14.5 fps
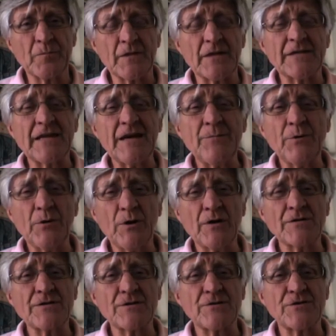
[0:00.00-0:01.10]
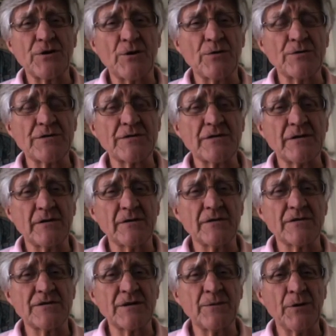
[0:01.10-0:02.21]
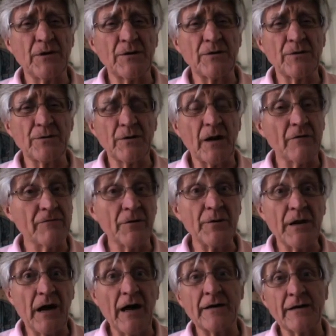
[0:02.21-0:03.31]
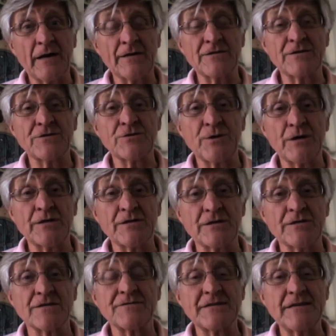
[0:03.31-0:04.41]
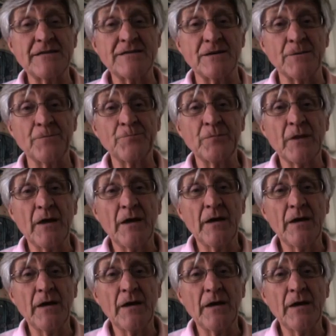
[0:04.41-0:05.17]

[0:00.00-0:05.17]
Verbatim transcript: The table also shows similar very high concentrations of cesium